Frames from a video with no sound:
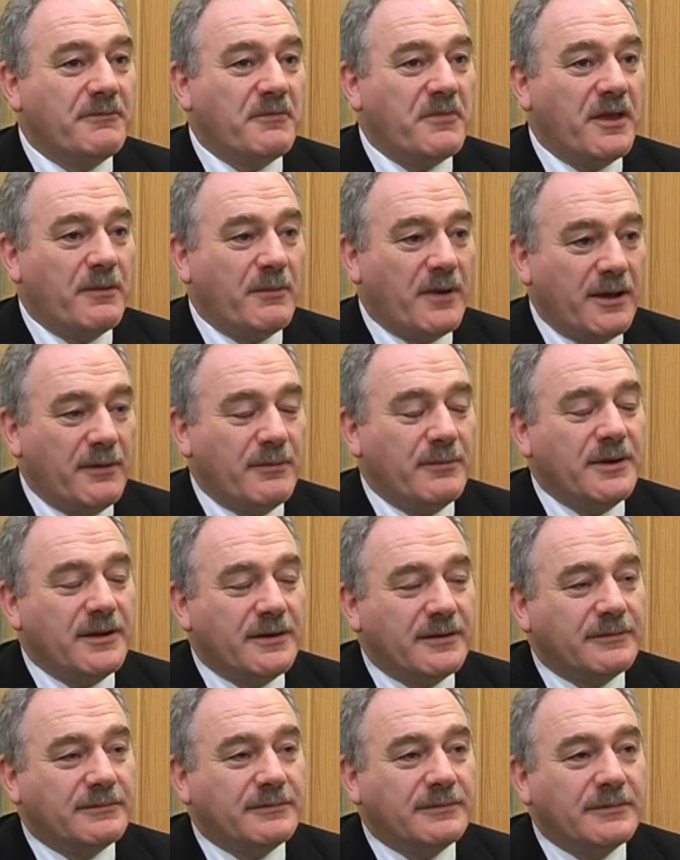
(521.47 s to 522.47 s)
There might be
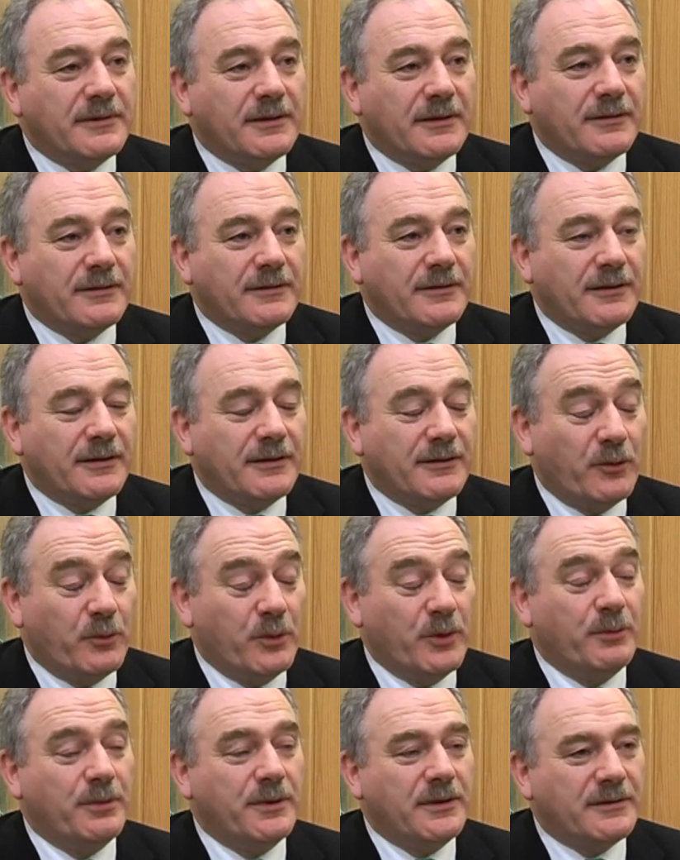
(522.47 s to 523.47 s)
there
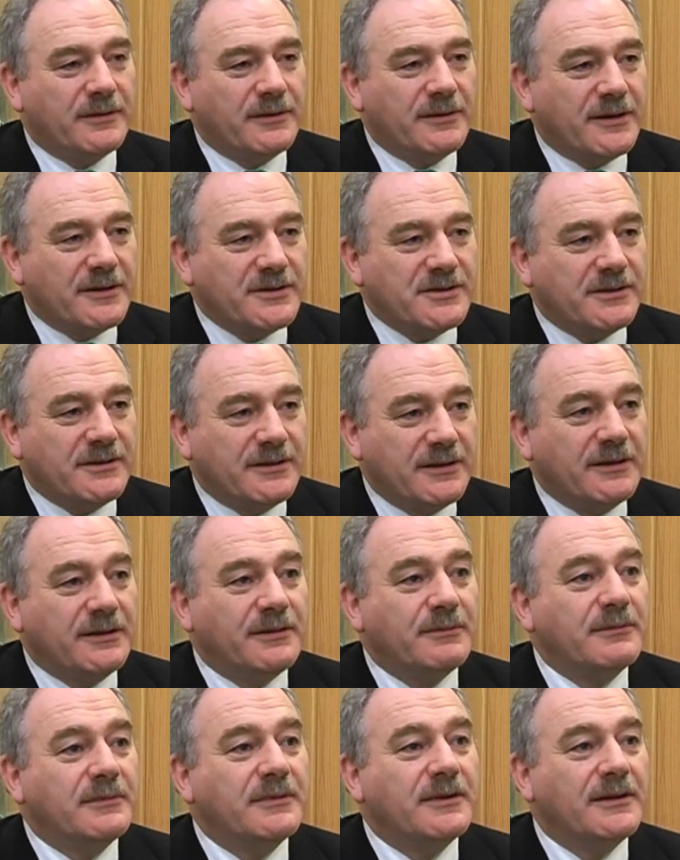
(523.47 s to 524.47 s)
will be a reduction in
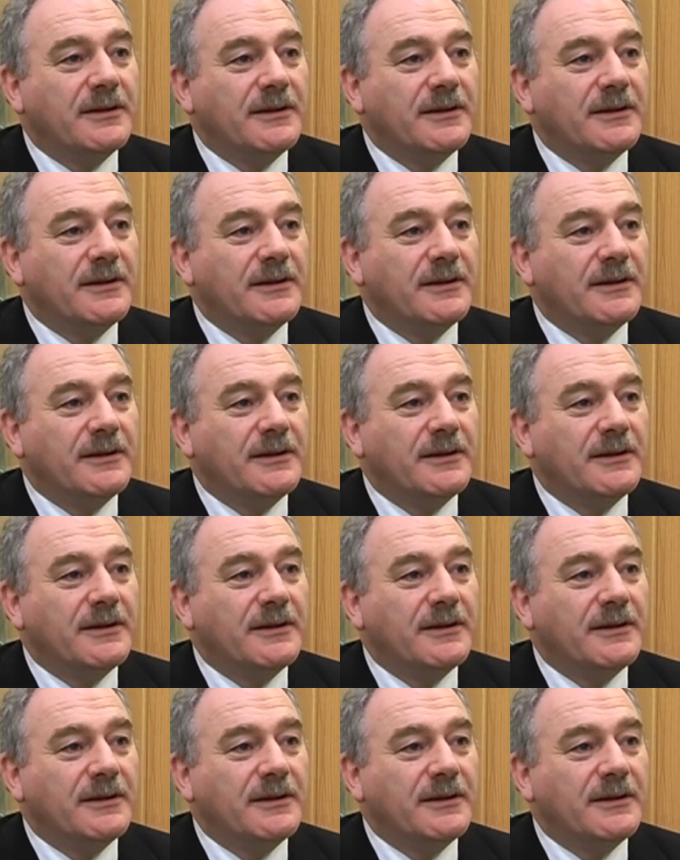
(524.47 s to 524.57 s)
income.